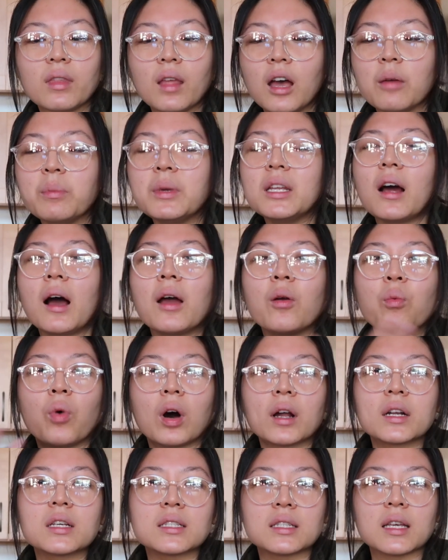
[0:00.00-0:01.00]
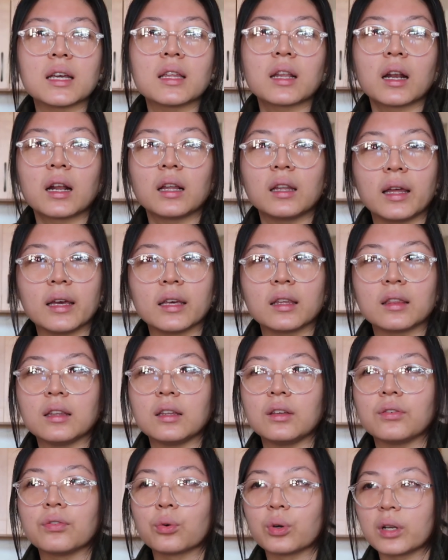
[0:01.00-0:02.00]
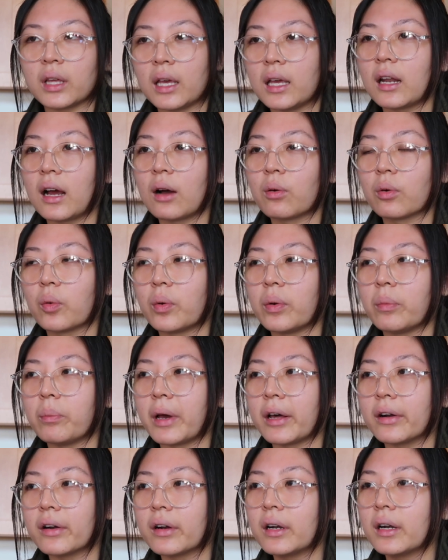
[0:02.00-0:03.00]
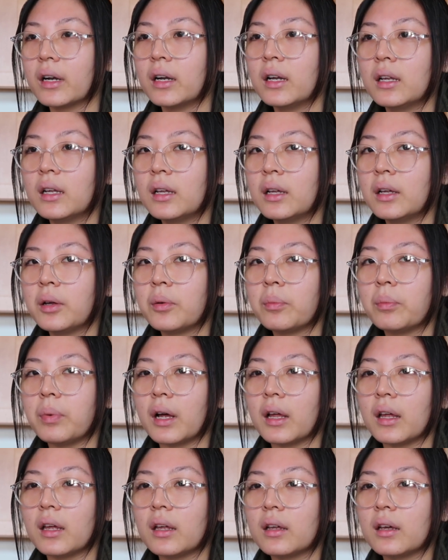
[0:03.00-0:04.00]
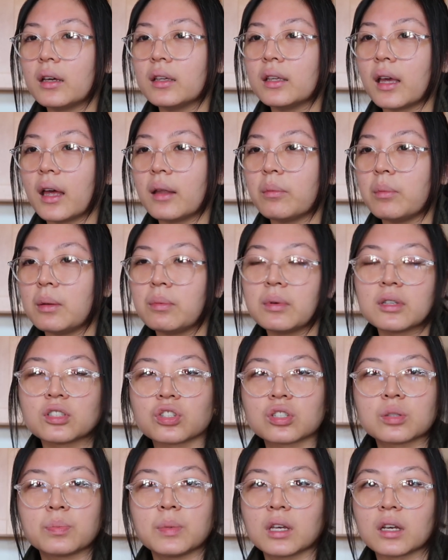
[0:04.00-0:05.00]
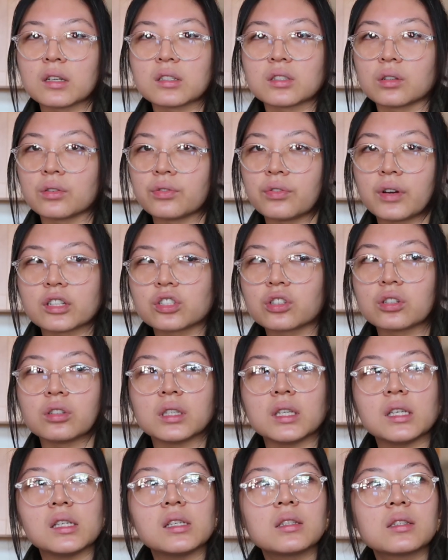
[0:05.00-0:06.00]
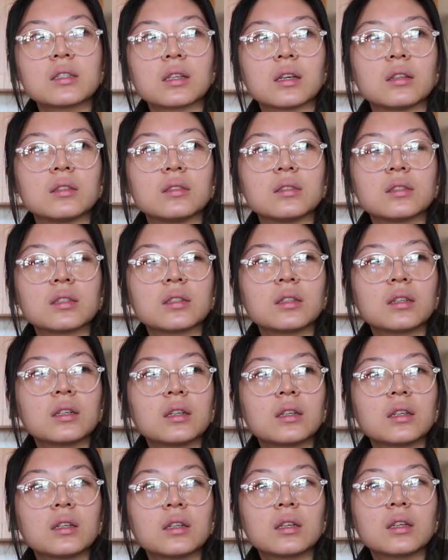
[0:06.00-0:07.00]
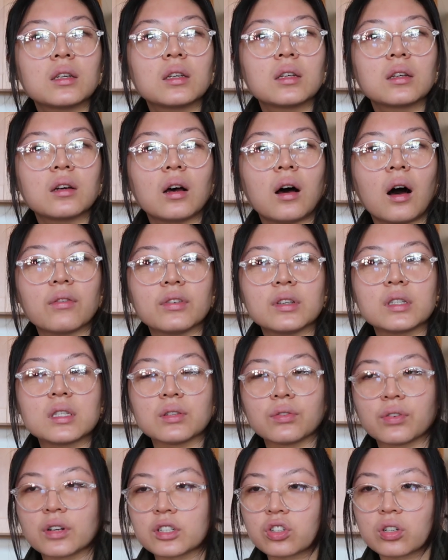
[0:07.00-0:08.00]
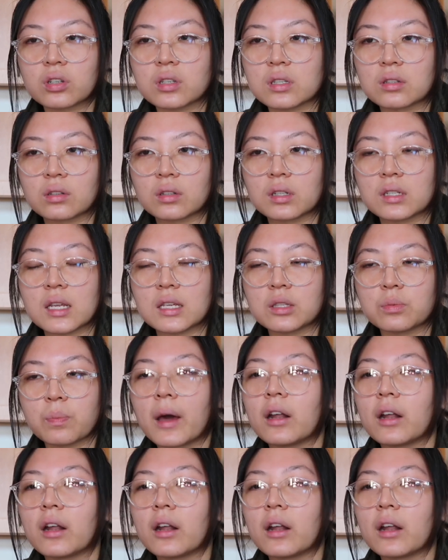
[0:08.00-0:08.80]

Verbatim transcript: I mean, I wanna say that I like the 48 hour one better, but again, maybe it's just because they're fresh cookies and obviously fresh cookies are gonna taste